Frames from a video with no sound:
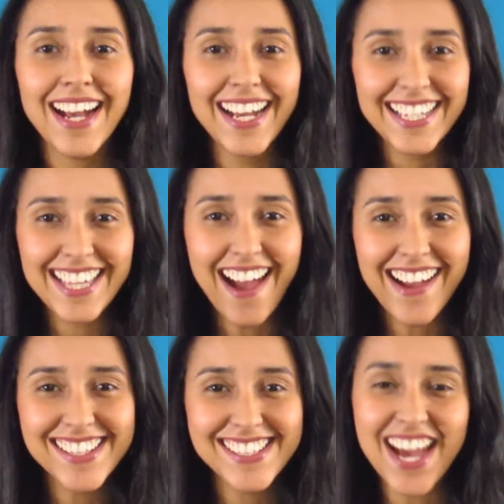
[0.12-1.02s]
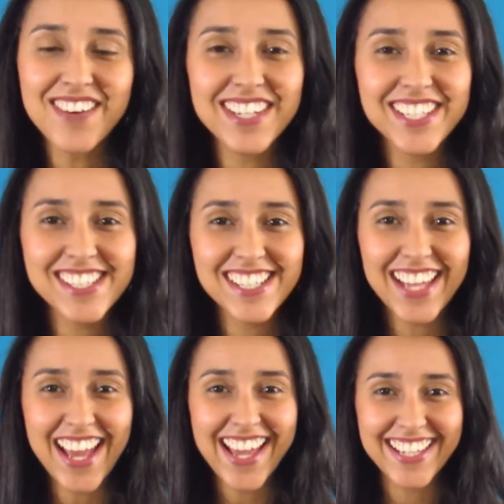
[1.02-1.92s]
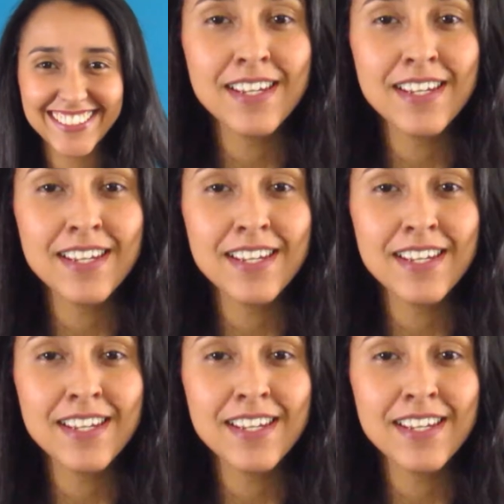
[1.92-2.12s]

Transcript: Hi guys, how are you today?